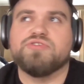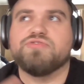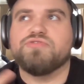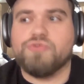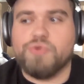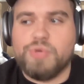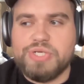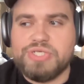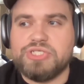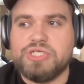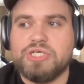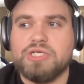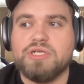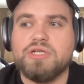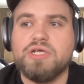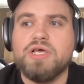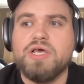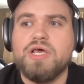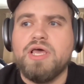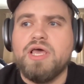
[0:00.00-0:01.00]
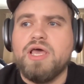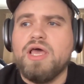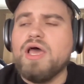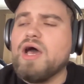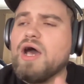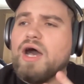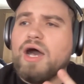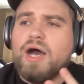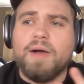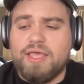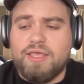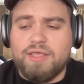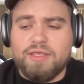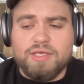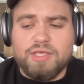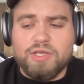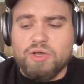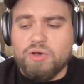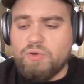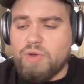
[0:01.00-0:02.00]
coming to fruition.
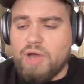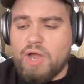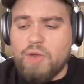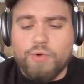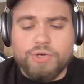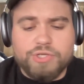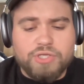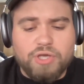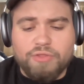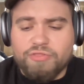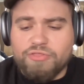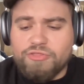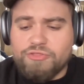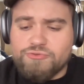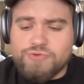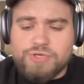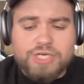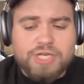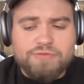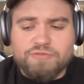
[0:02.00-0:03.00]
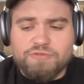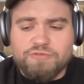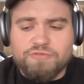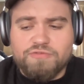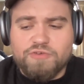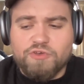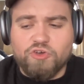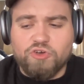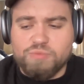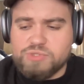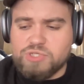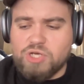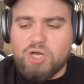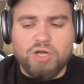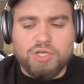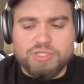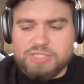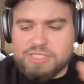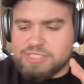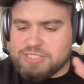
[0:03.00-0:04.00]
I worked on three different
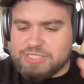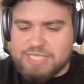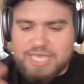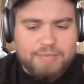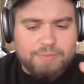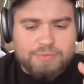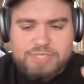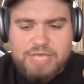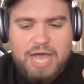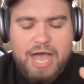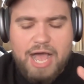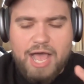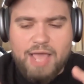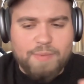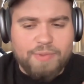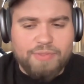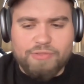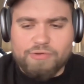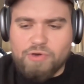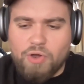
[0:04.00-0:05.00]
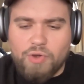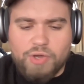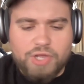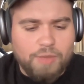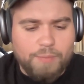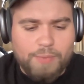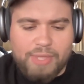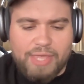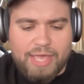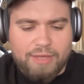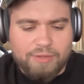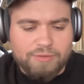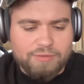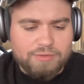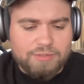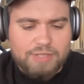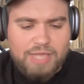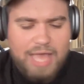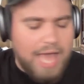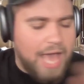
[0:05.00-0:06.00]
films all at the same time, and they're all coming
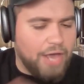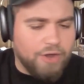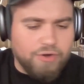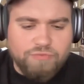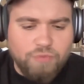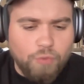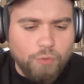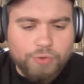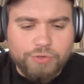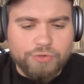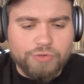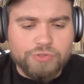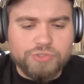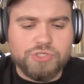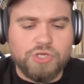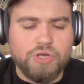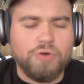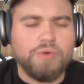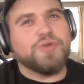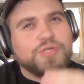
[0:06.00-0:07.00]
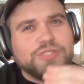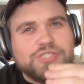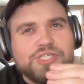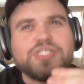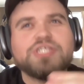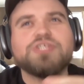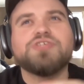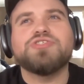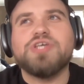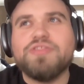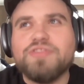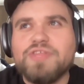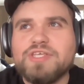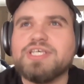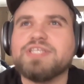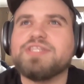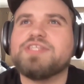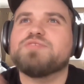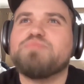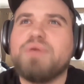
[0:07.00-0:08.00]
out of order. And so it's just
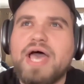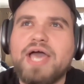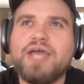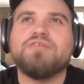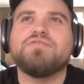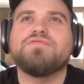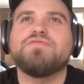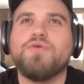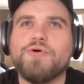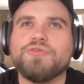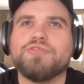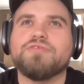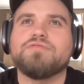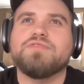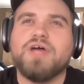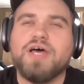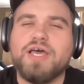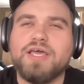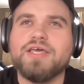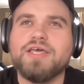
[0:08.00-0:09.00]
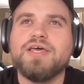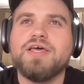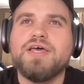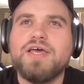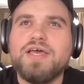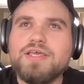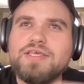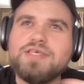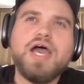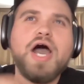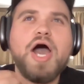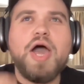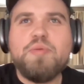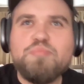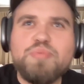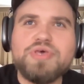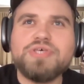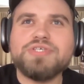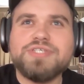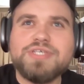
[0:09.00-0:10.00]
interesting. It's like this back and forth of like, yeah,
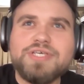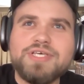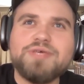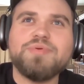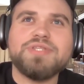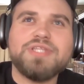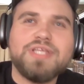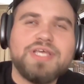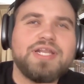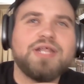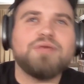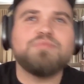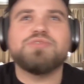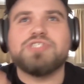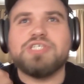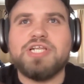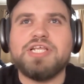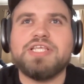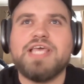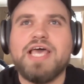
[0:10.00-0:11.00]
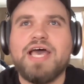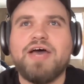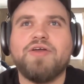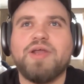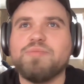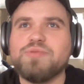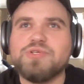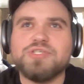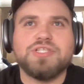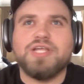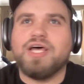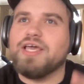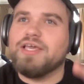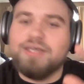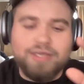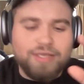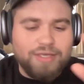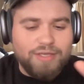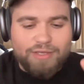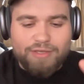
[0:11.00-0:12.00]
I'm busy, but then I'm sitting down, I'm just
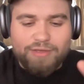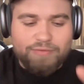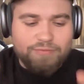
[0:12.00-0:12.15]
like